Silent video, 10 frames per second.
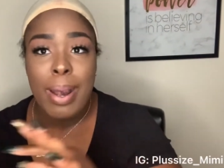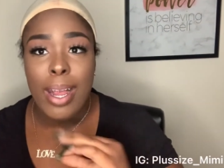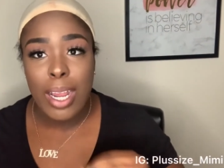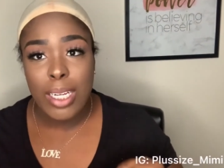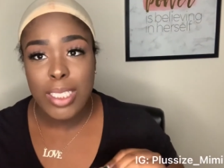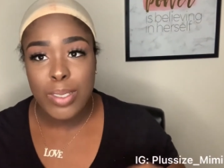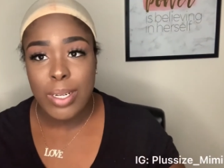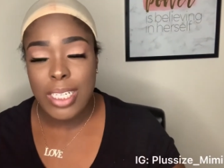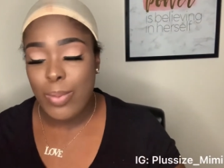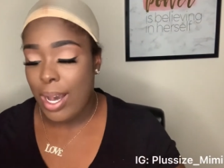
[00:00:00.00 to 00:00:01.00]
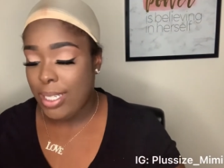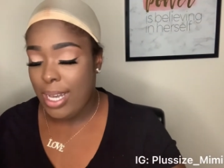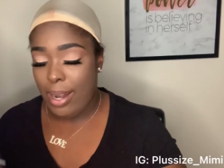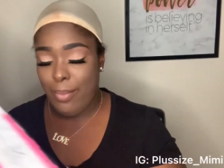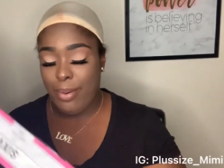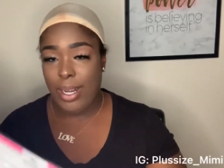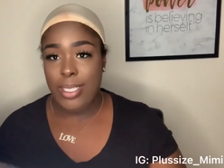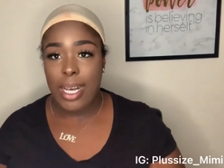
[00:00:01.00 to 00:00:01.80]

my hair is short, that's why it's not in braids.